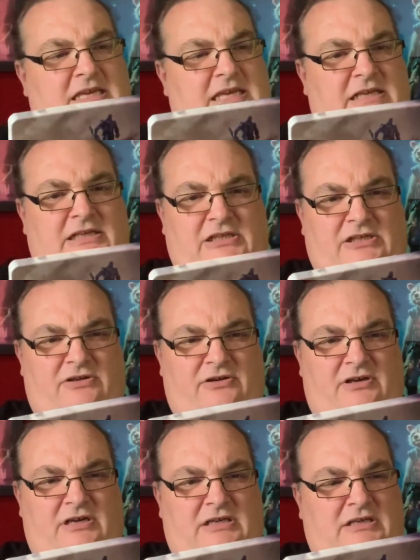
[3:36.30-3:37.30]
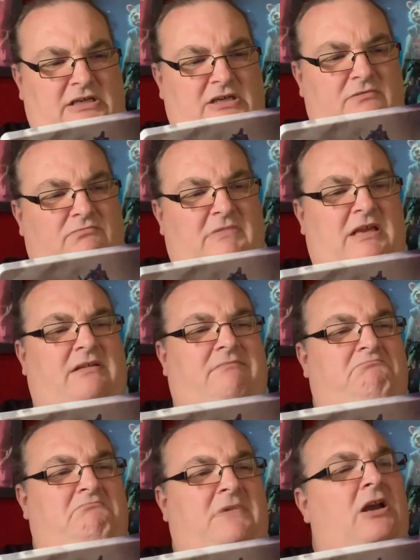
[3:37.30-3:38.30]
inside,
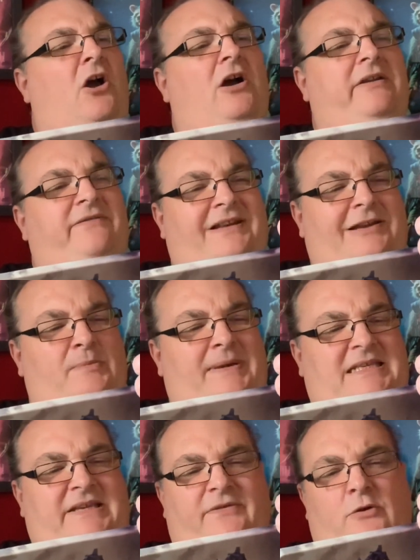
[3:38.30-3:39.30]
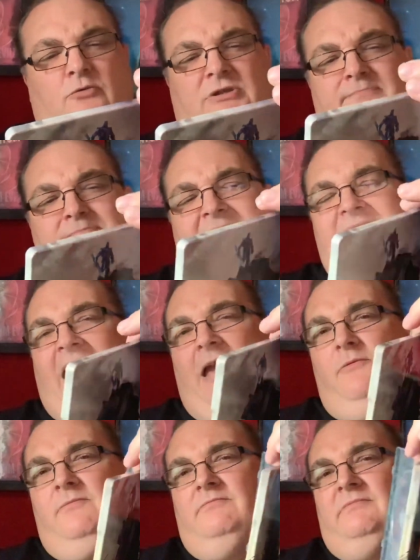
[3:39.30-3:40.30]
kind of a little bit difficult to make
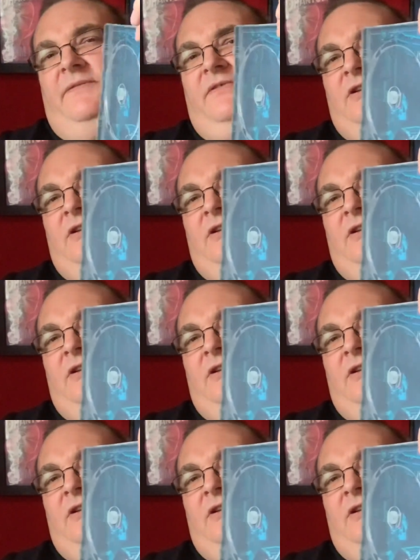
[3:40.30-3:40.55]
out if you